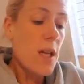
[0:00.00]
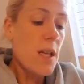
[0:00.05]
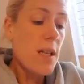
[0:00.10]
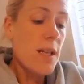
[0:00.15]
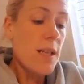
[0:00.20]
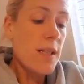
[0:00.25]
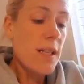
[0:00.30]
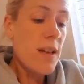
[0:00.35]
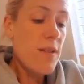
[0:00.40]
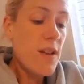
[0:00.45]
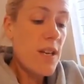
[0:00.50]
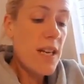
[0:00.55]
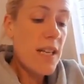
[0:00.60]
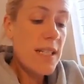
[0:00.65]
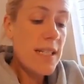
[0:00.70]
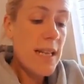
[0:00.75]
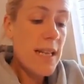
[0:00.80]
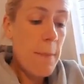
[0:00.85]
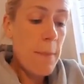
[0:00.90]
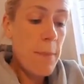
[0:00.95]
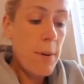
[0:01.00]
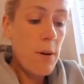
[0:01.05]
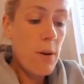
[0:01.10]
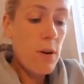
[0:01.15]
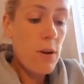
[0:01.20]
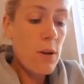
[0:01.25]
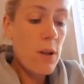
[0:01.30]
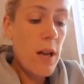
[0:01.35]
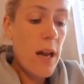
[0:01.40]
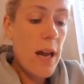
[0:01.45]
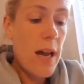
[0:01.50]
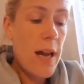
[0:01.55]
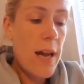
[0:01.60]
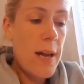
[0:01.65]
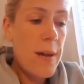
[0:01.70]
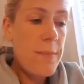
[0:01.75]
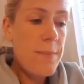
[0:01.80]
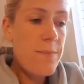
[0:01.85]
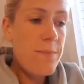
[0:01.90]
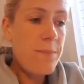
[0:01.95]
to give you an example,
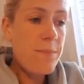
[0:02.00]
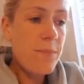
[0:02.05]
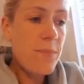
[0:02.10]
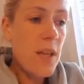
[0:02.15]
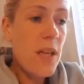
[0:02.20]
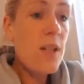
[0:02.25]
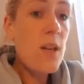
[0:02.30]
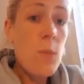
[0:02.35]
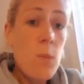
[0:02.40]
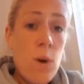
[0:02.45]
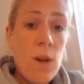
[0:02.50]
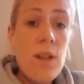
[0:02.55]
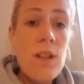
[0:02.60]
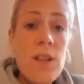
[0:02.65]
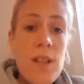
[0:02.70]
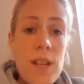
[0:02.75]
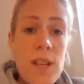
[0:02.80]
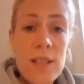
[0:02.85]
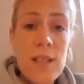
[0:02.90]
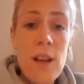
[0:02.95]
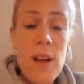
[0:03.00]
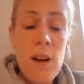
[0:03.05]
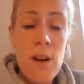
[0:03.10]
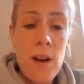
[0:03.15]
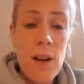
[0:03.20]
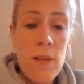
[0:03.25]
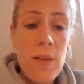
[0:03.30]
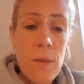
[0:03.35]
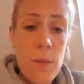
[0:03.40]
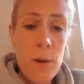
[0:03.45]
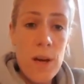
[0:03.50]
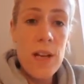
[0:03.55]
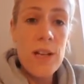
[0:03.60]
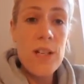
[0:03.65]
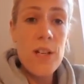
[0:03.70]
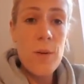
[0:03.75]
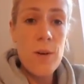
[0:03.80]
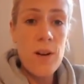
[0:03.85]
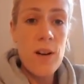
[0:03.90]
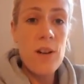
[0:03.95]
and one of the things that we
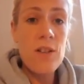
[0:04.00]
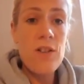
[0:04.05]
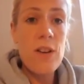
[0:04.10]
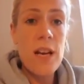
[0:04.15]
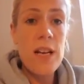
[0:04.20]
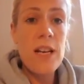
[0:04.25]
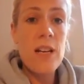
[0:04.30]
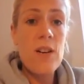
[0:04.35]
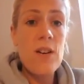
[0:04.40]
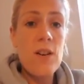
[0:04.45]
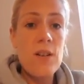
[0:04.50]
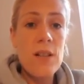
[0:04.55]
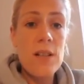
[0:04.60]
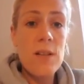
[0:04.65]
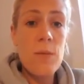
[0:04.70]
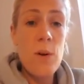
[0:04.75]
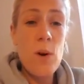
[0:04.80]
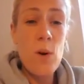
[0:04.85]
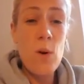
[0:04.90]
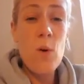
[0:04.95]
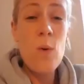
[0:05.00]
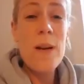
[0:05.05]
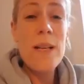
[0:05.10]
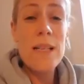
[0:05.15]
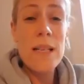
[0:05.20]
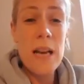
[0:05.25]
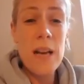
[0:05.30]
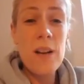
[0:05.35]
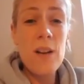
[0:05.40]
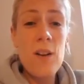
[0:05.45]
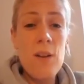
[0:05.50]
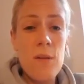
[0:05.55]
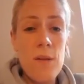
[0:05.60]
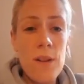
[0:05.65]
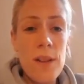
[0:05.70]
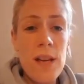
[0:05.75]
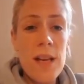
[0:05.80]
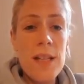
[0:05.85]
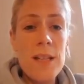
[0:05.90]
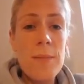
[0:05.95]
do on our training courses, we always kind of cover
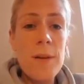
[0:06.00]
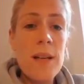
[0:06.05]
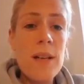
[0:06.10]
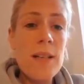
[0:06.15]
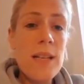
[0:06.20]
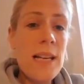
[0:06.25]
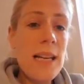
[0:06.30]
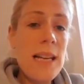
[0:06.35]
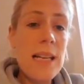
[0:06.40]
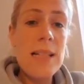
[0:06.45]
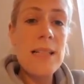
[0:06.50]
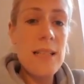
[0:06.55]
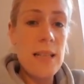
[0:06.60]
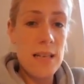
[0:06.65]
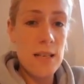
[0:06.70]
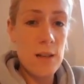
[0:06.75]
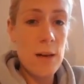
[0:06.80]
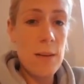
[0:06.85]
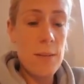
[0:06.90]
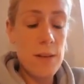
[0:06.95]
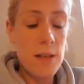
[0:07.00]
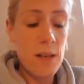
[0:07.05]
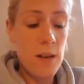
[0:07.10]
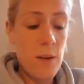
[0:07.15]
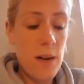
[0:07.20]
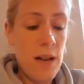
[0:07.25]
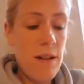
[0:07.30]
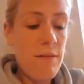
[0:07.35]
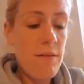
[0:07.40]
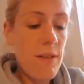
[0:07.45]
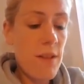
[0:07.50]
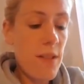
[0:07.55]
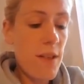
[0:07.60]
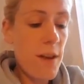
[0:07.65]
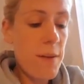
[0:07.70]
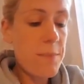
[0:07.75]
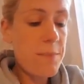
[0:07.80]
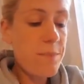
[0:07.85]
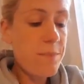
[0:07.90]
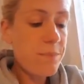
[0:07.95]
this because it links into absolutely
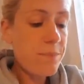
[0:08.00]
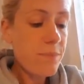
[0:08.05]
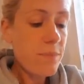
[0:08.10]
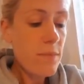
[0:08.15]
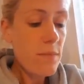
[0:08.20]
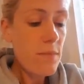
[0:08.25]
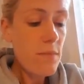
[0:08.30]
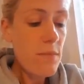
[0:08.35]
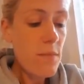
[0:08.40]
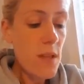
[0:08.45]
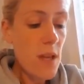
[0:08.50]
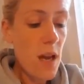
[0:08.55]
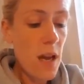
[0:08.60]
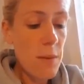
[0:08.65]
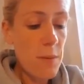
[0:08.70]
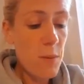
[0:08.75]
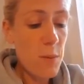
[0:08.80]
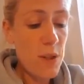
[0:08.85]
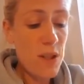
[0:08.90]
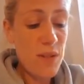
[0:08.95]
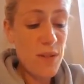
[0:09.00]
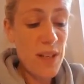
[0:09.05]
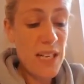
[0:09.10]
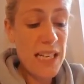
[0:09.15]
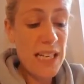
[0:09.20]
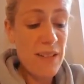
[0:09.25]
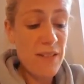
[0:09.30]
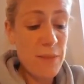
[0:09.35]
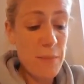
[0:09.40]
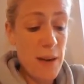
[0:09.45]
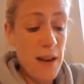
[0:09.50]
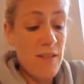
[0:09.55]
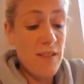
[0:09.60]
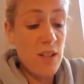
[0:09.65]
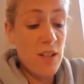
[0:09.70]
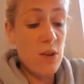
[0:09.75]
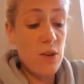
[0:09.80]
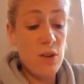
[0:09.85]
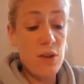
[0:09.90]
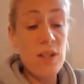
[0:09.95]
everything. And we just feel it gives
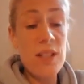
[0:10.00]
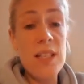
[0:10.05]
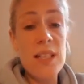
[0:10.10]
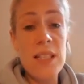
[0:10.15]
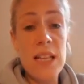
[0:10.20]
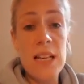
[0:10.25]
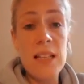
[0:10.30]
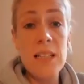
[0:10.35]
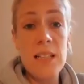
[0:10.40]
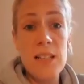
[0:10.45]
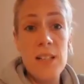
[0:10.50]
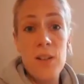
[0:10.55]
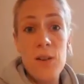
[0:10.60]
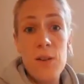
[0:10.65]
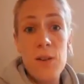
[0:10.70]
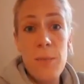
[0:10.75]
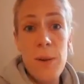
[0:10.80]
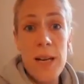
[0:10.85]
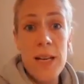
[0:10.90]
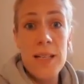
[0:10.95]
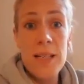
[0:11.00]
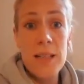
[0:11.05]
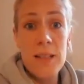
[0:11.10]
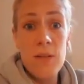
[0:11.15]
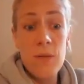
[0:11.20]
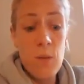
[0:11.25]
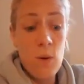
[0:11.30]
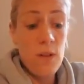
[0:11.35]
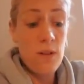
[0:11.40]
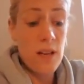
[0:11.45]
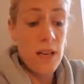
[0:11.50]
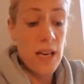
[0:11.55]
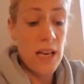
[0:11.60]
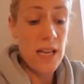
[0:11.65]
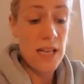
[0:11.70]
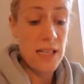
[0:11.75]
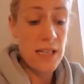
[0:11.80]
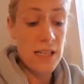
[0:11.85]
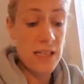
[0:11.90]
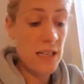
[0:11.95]
parents a good understanding, a good basis of what their
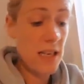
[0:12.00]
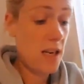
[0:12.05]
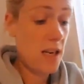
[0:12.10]
kids,